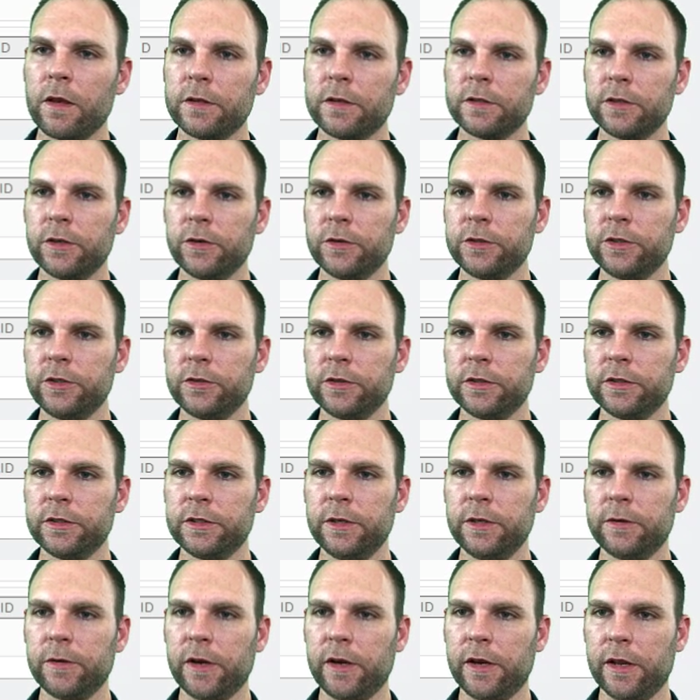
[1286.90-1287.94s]
So as you can
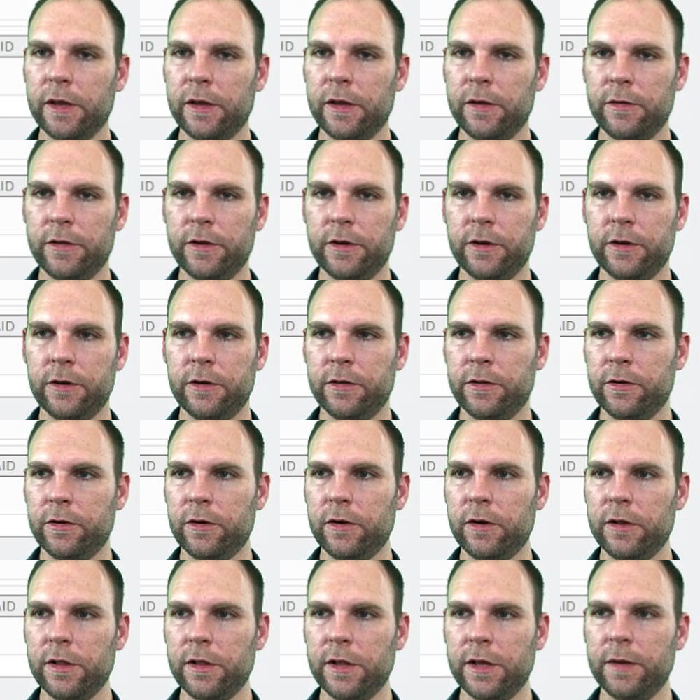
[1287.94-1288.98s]
see right now,
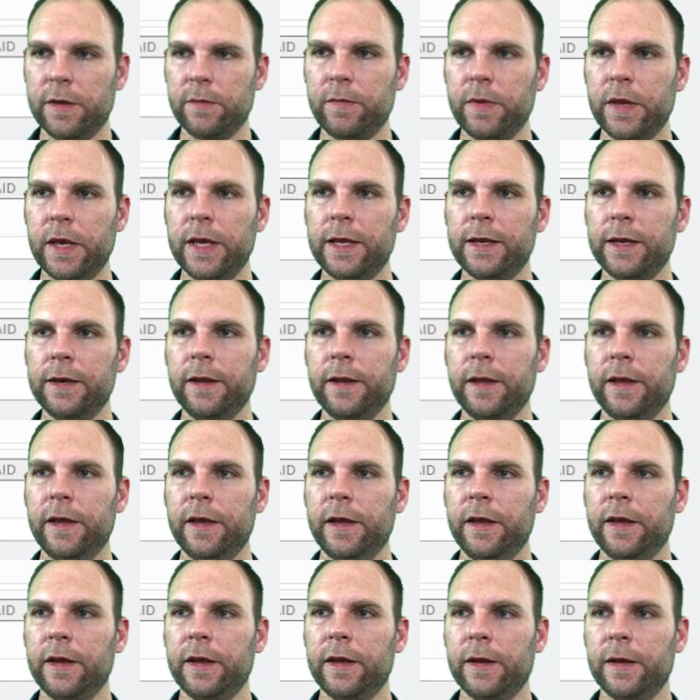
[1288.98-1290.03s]
they're all unpaid.
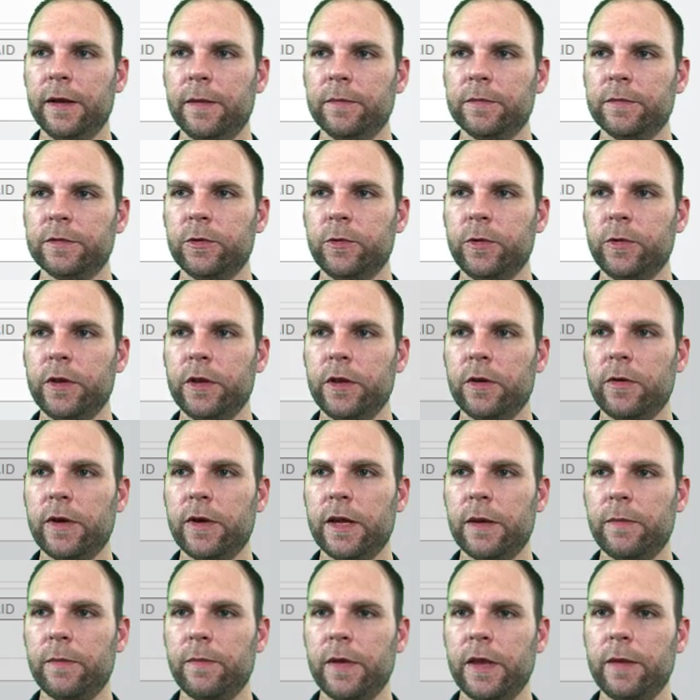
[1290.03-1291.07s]
So we can go
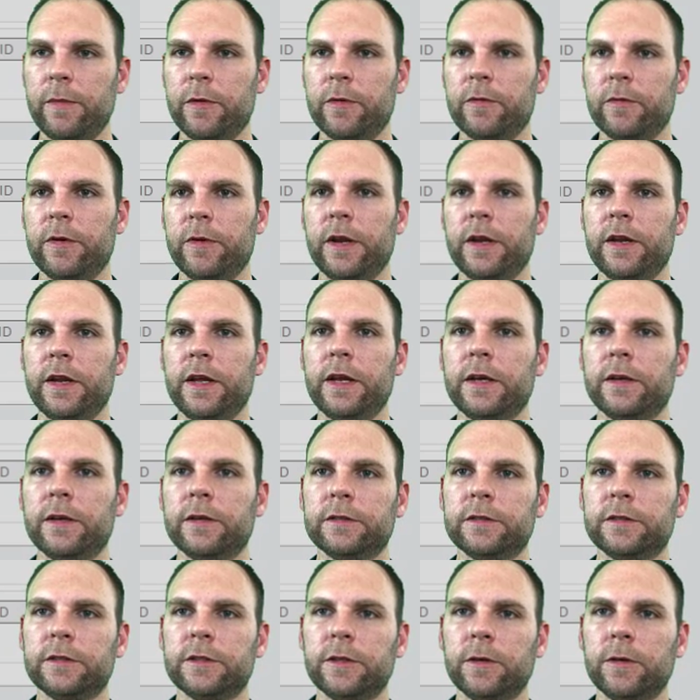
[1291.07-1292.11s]
add a payment right
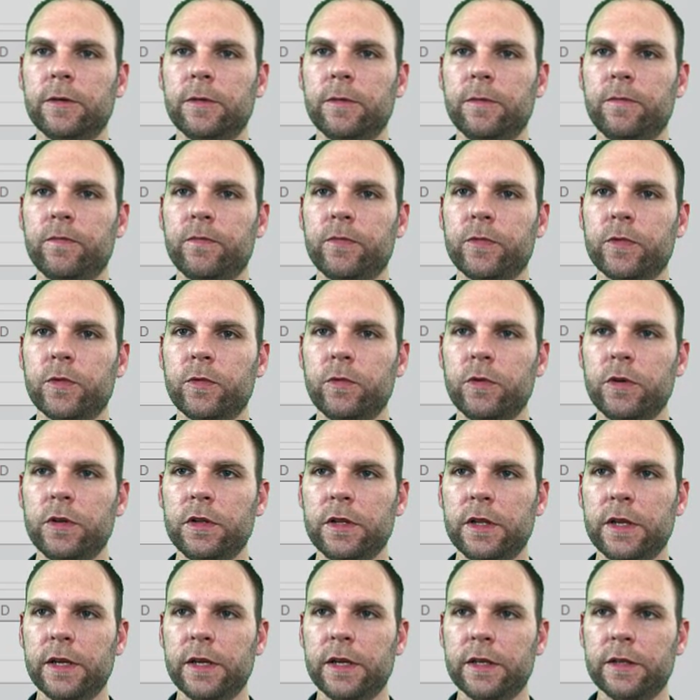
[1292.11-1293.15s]
now. So
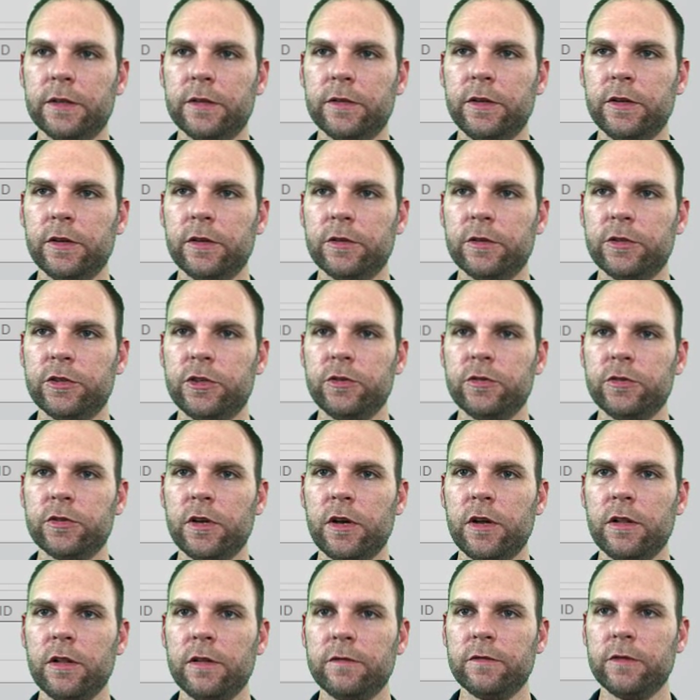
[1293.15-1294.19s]
we'll choose
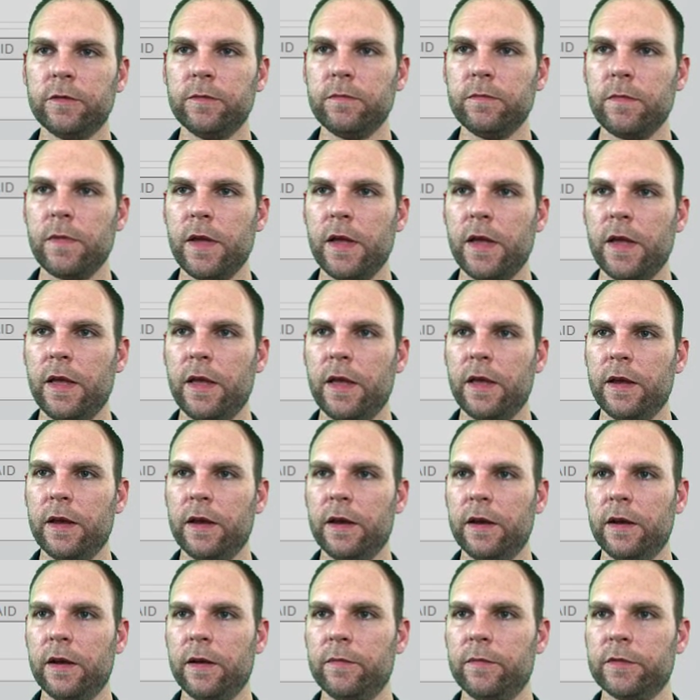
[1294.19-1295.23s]
all of them.
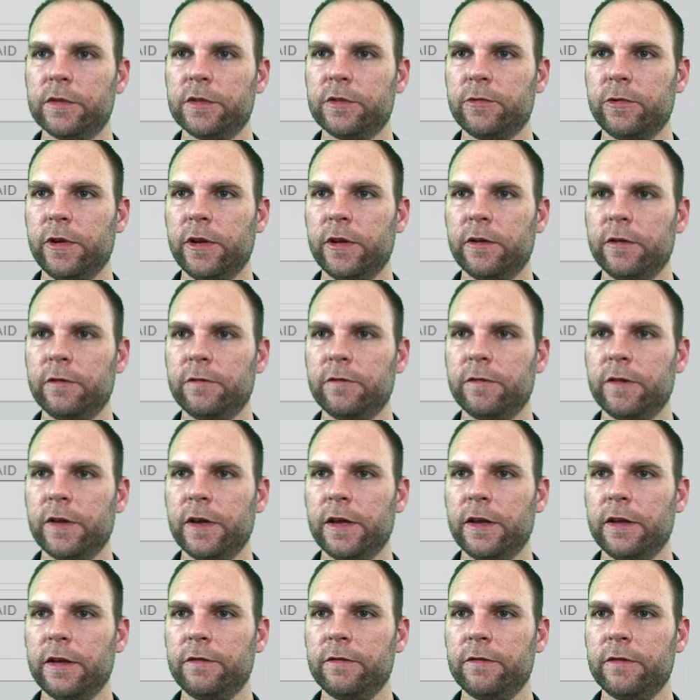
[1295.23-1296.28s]
It's
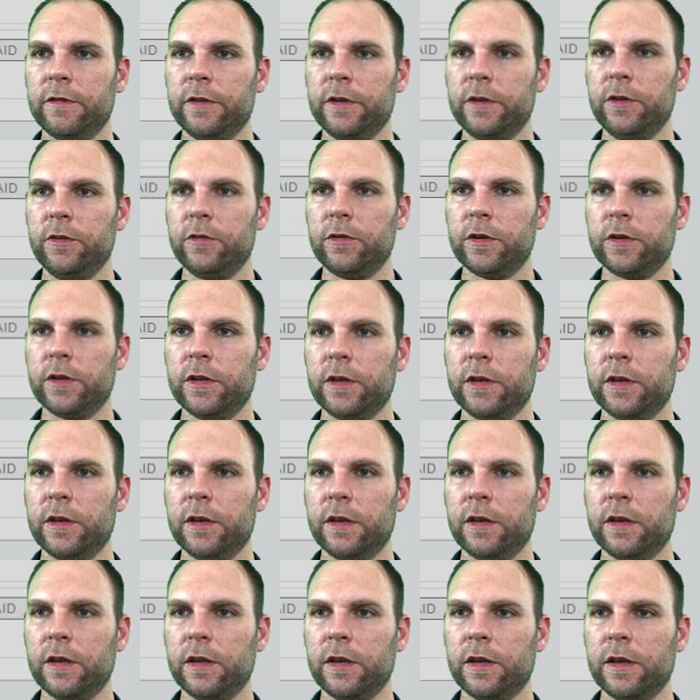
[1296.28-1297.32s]
$305, and you
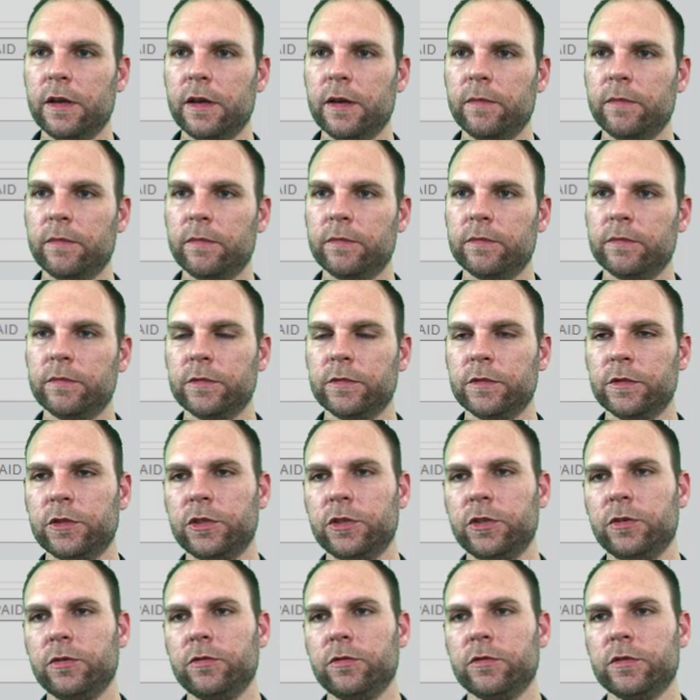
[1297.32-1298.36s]
can
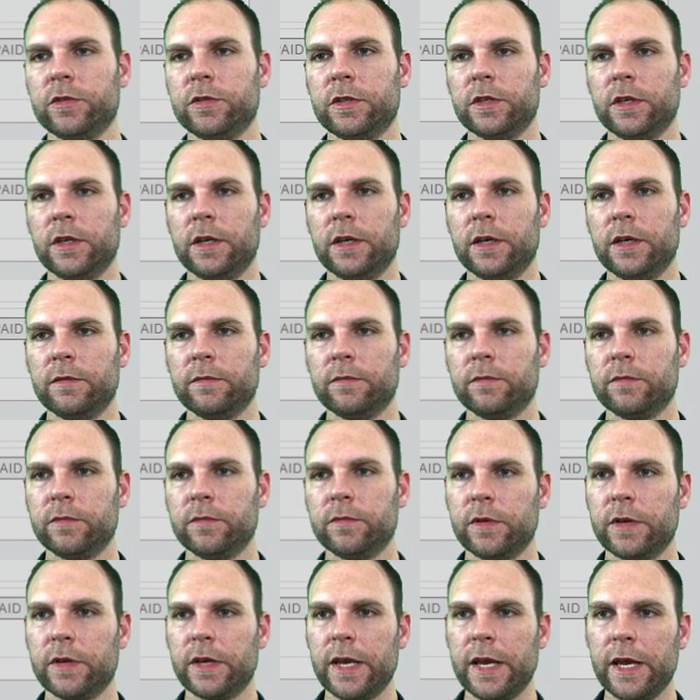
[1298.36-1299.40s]
choose
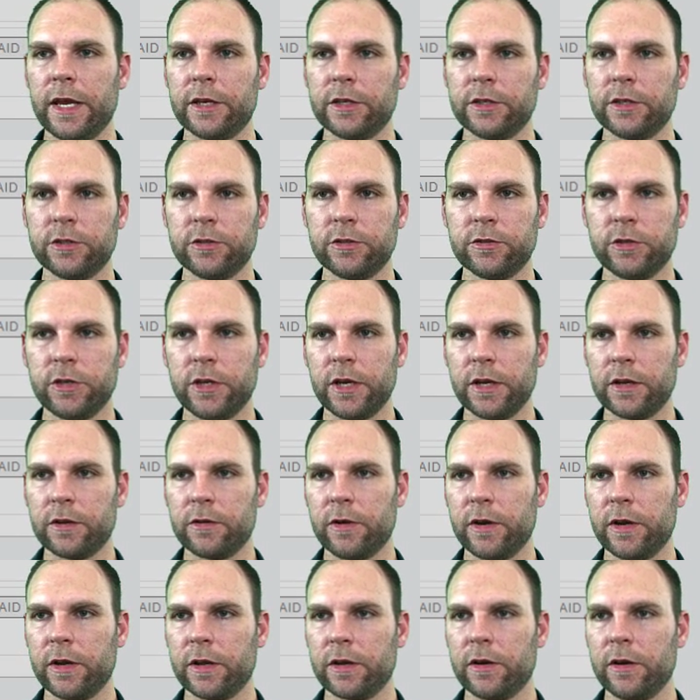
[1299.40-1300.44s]
cash, check,
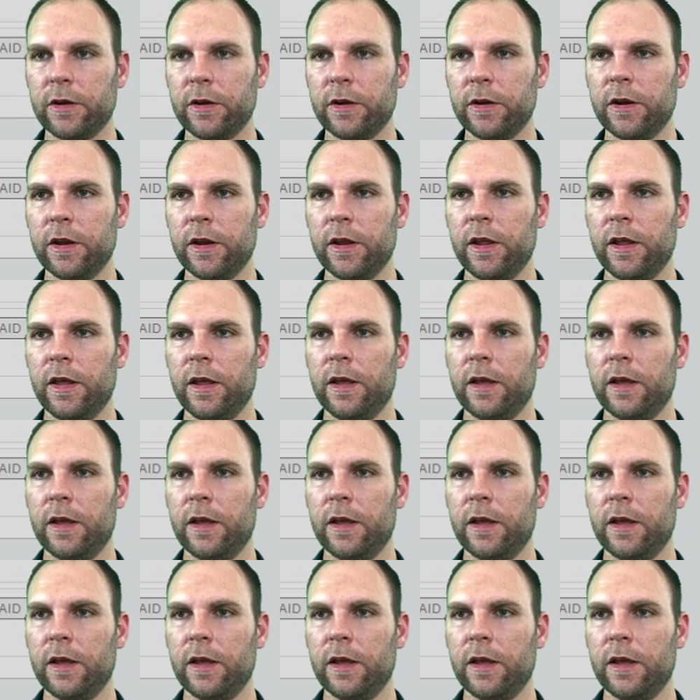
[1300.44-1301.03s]
credit card.